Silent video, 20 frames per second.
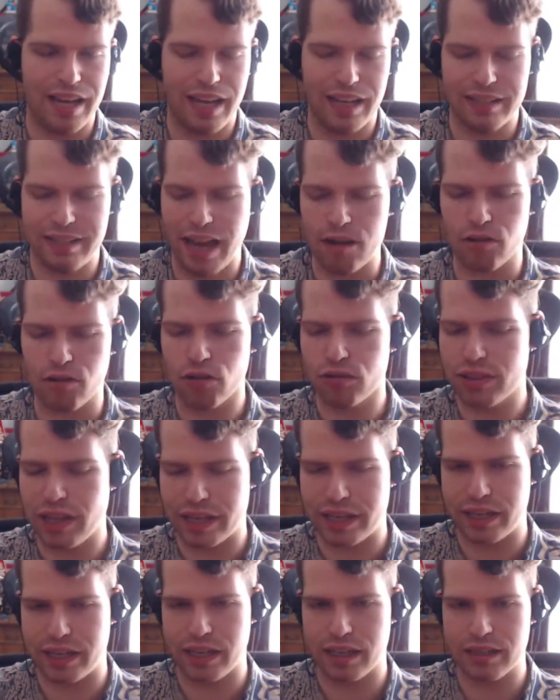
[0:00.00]
and download
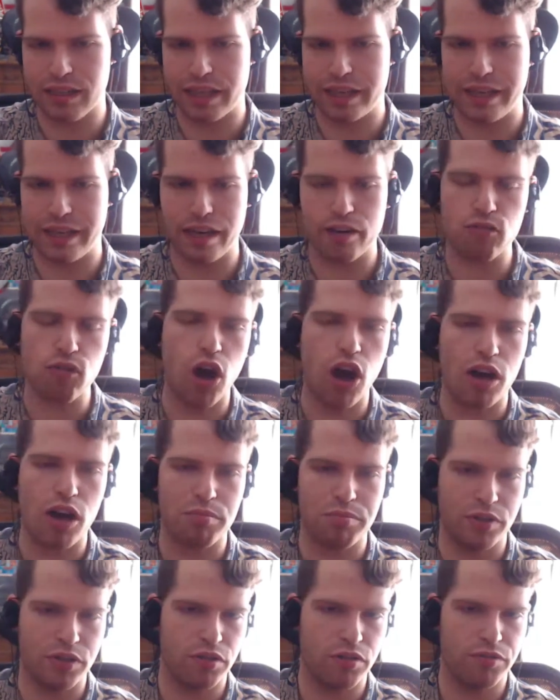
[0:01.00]
like uh, like a
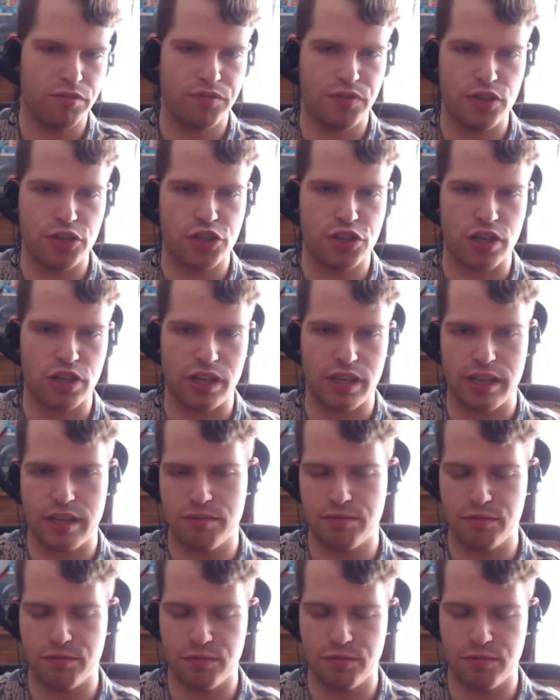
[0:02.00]
ROM officially